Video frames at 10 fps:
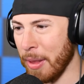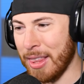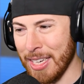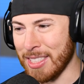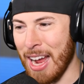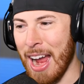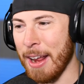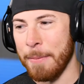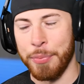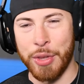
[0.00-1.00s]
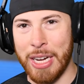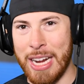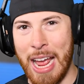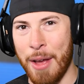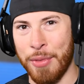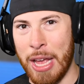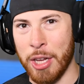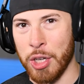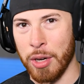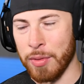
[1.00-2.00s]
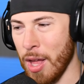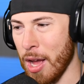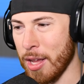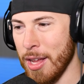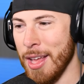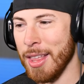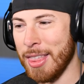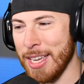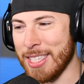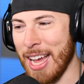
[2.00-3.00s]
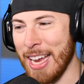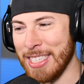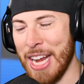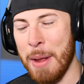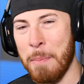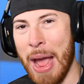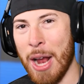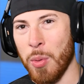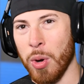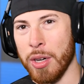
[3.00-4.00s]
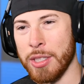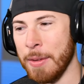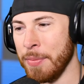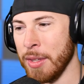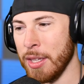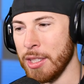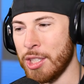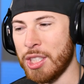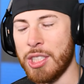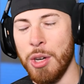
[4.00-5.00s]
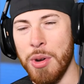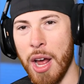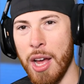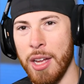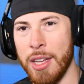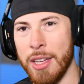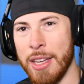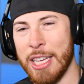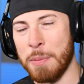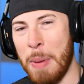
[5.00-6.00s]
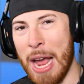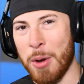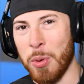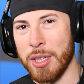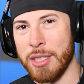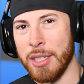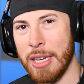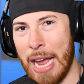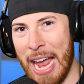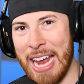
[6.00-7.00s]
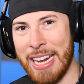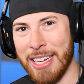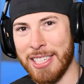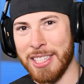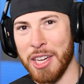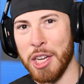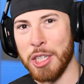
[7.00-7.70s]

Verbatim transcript: But this guy didn't have that good of luck. This guy's name backwards, Suna, is backwards anus.